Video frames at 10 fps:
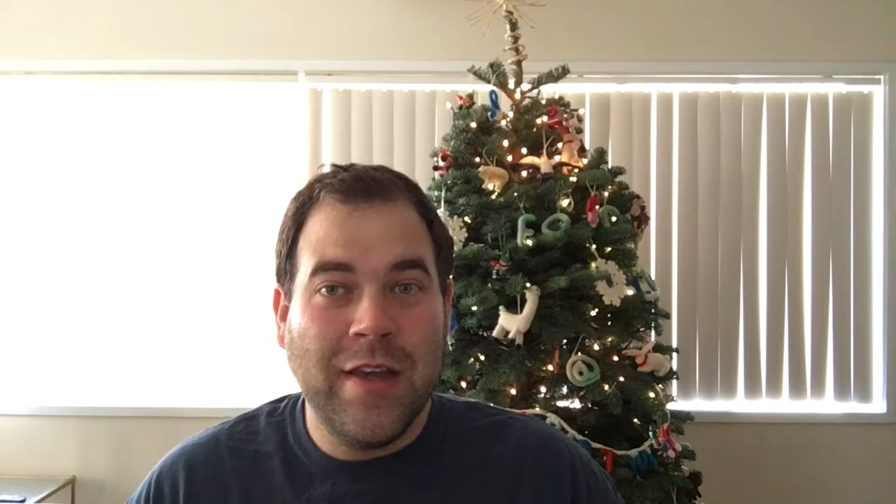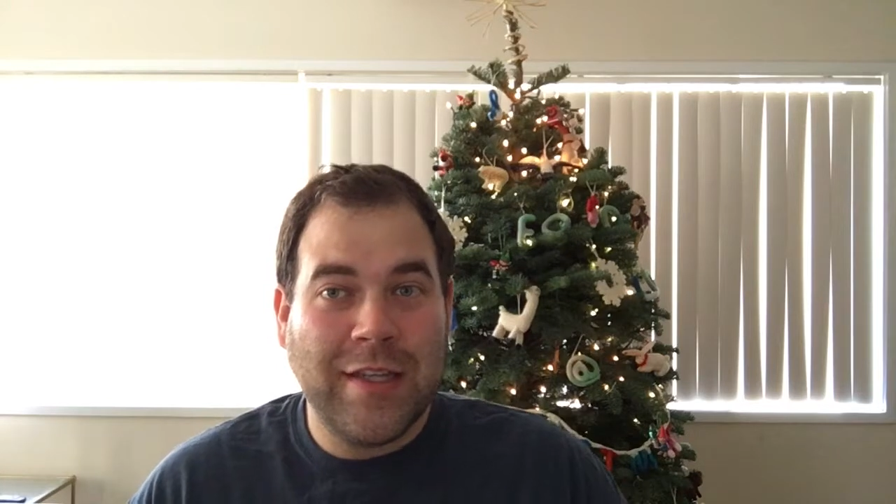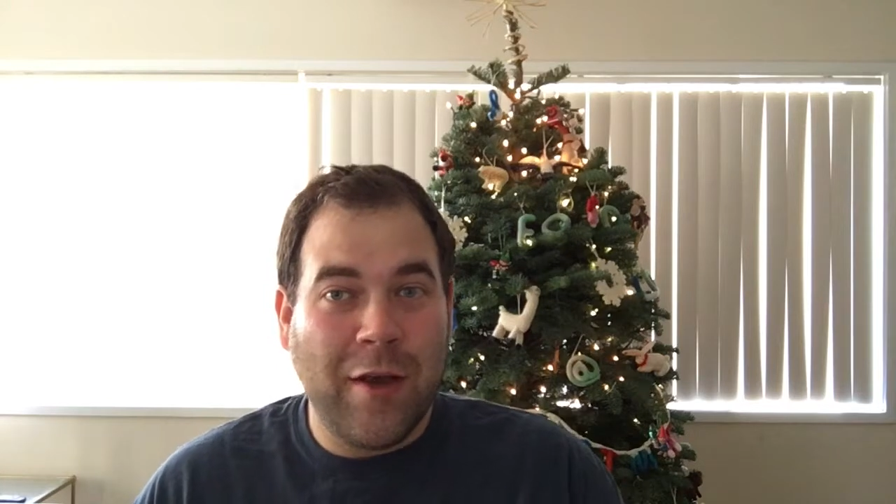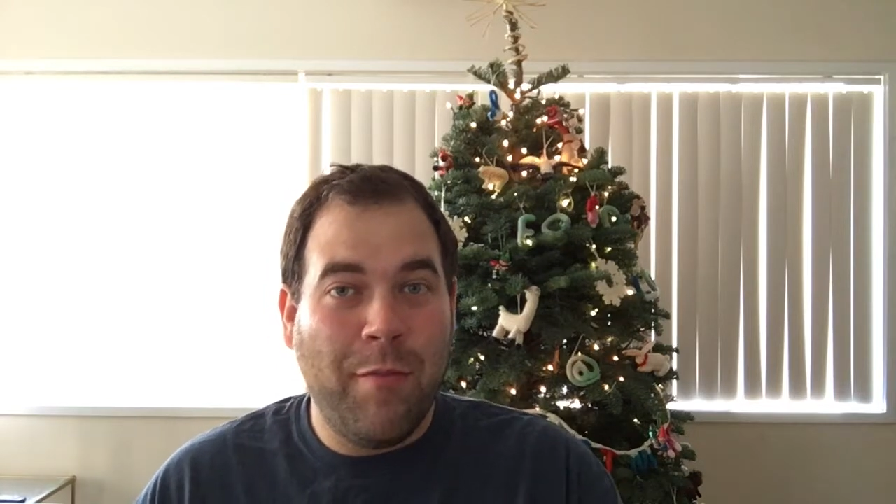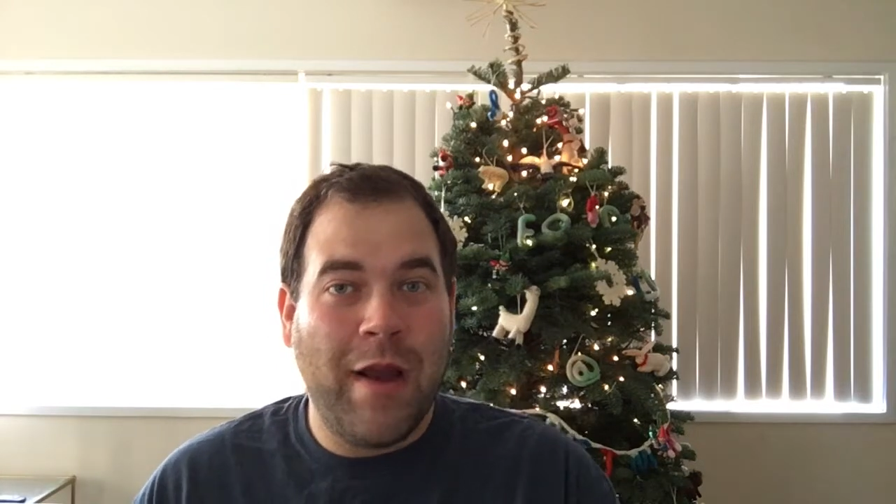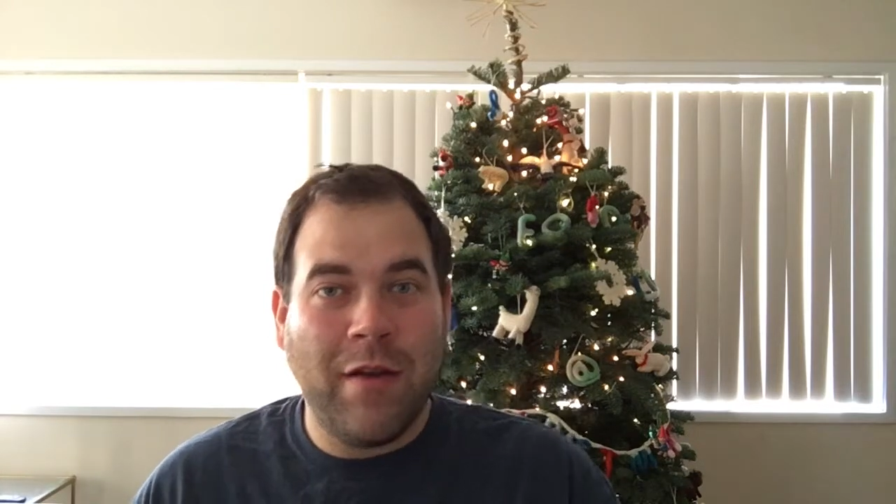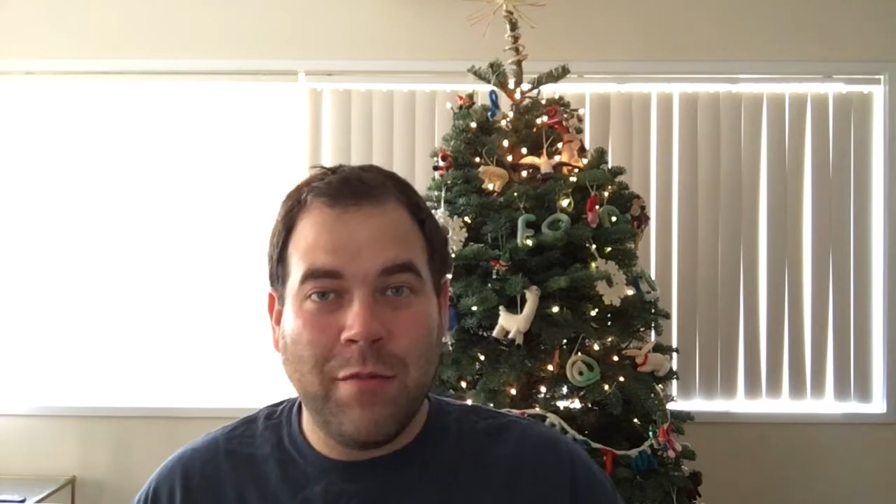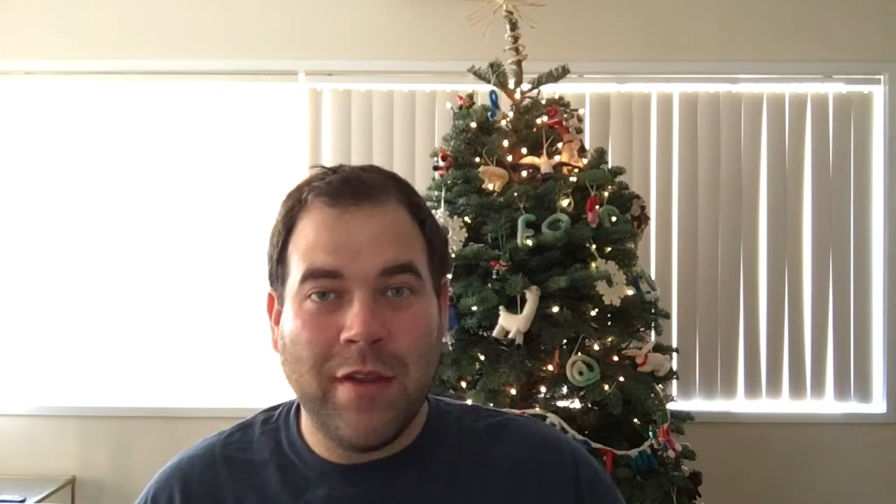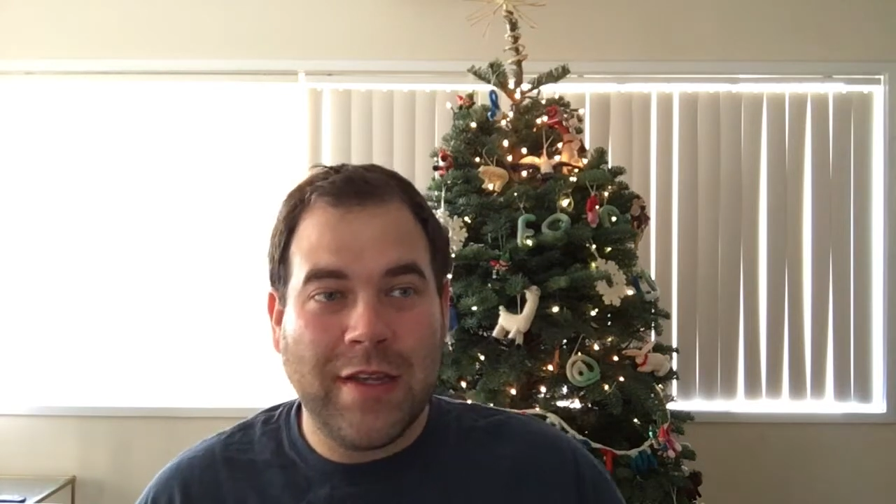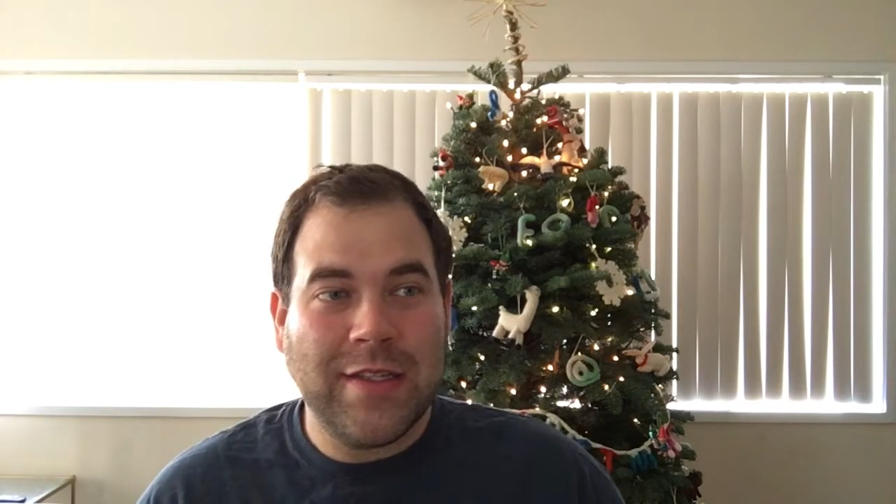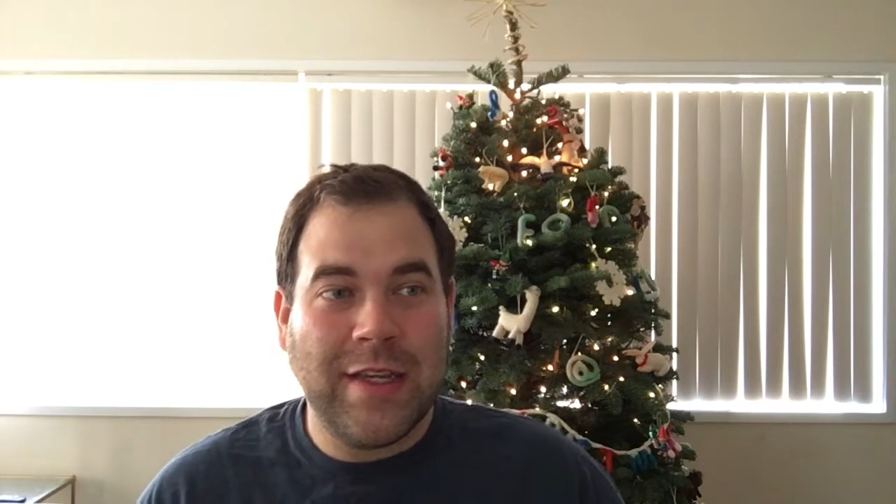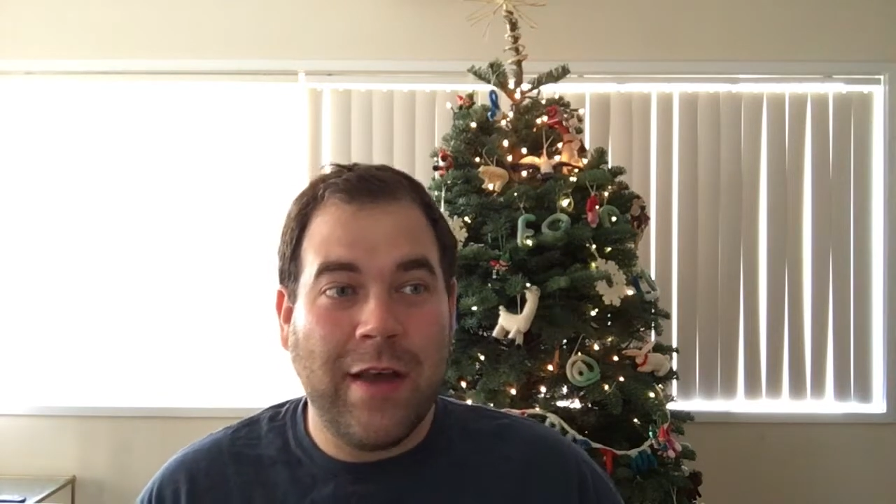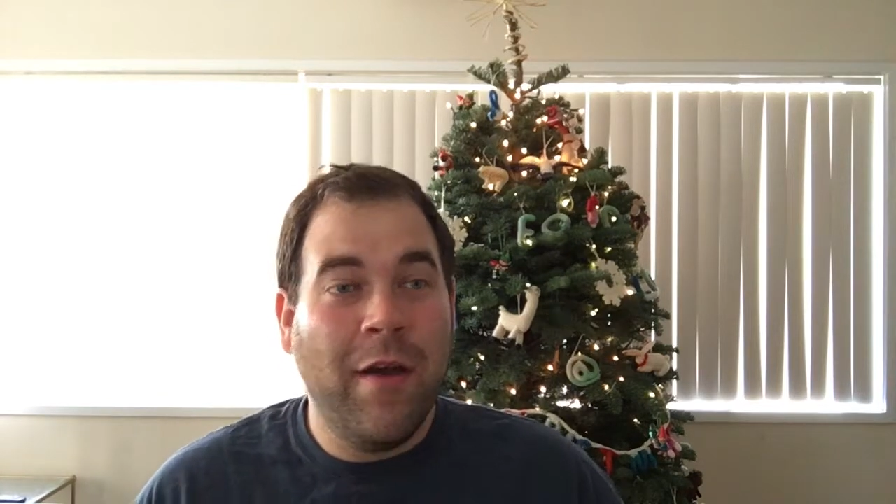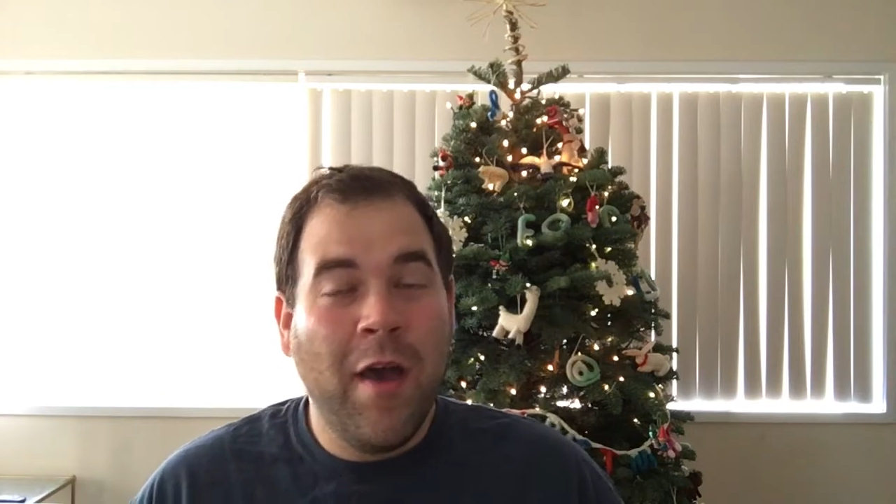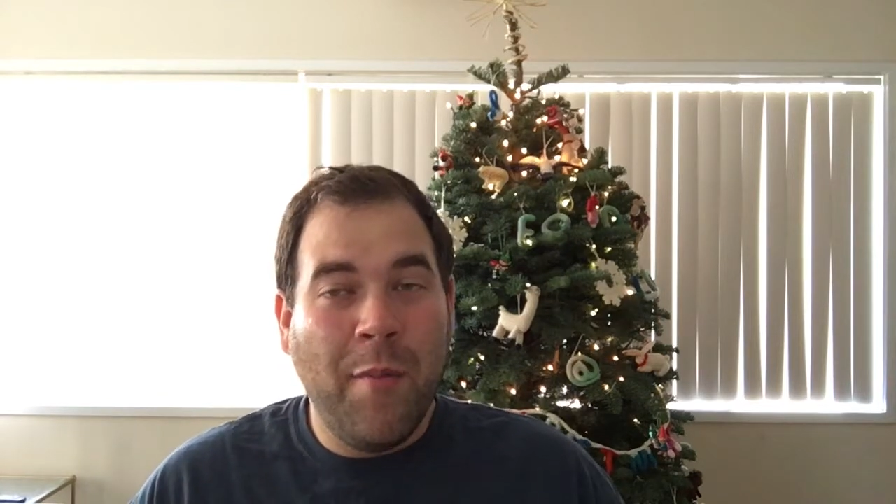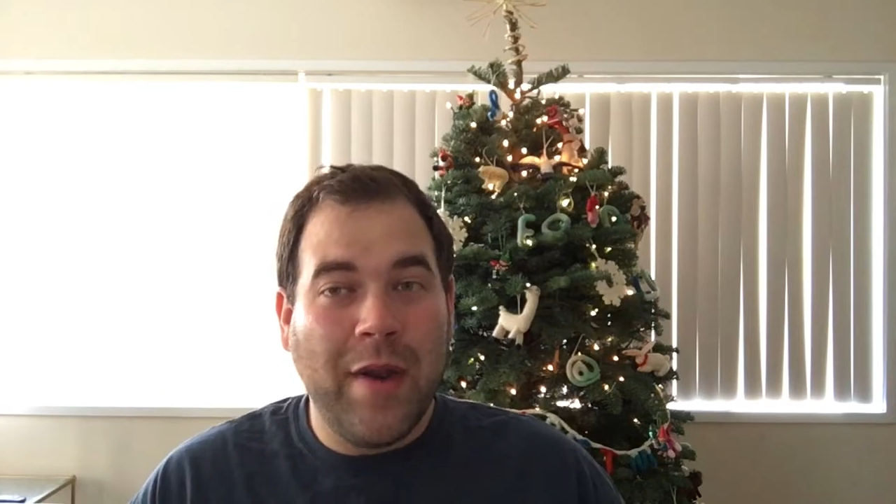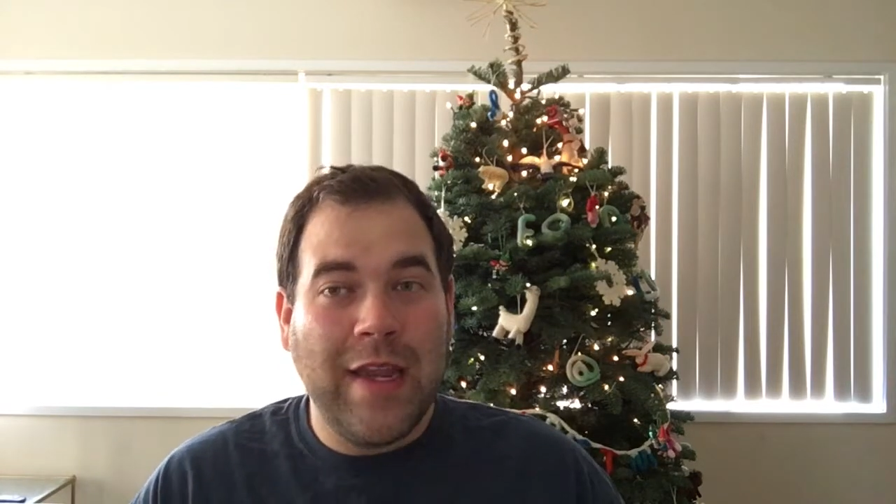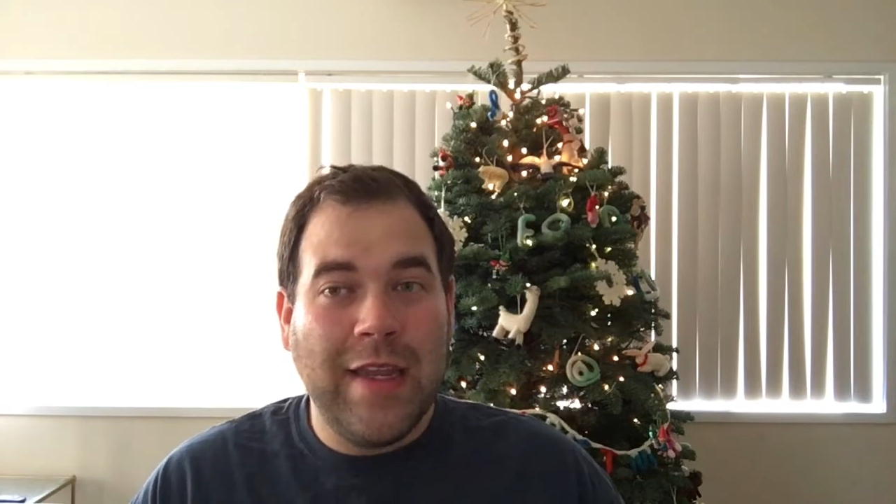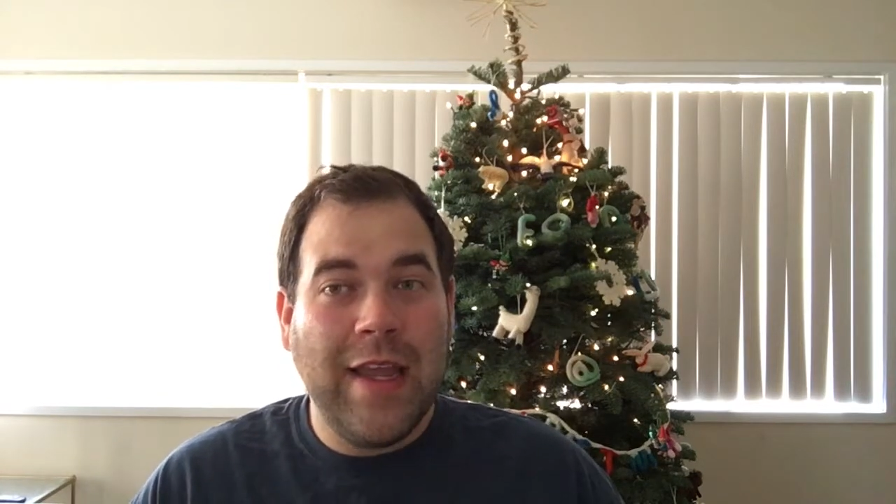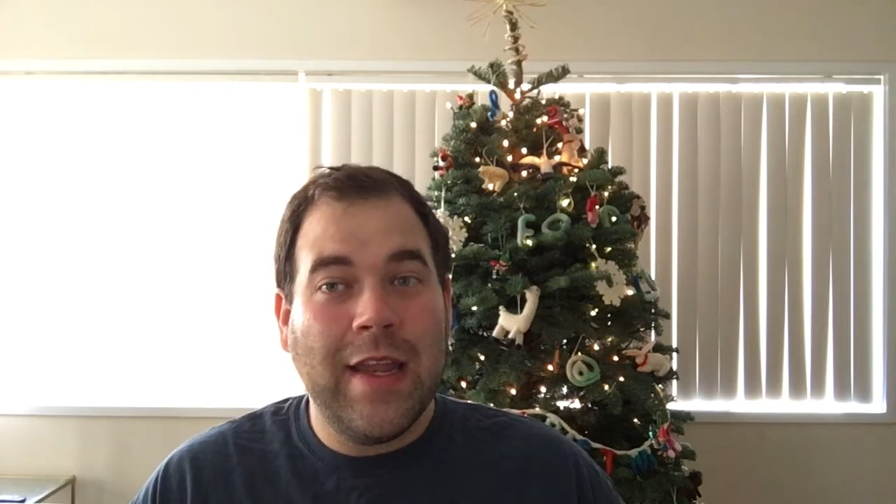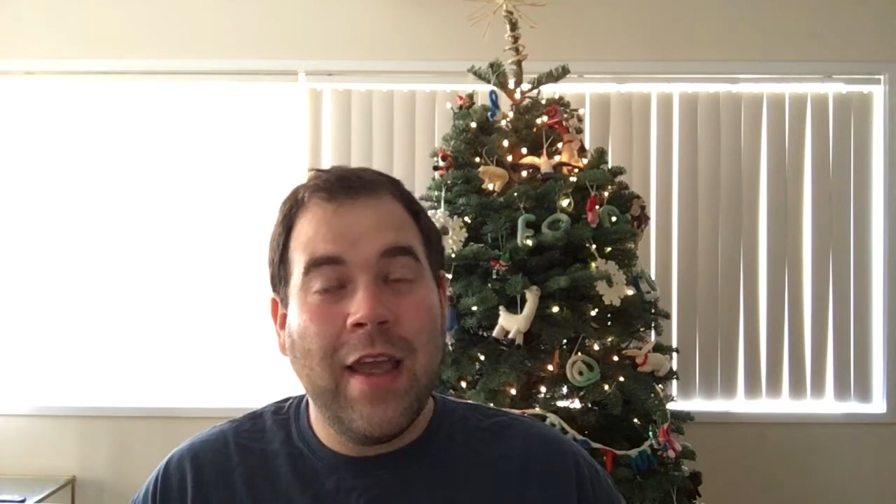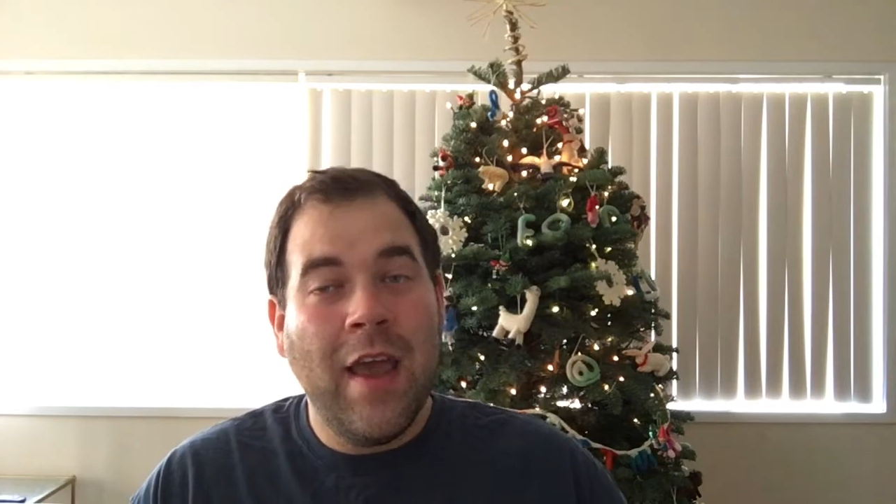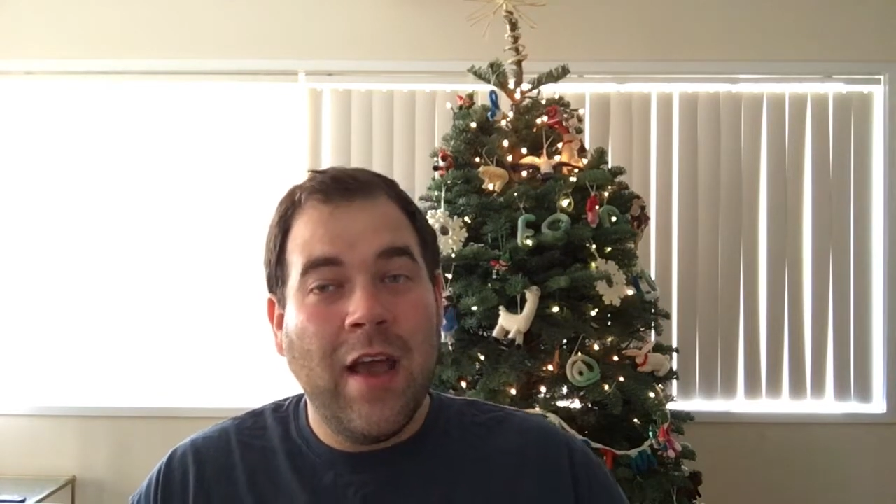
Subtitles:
to go bankrupt with a casino, but he did it.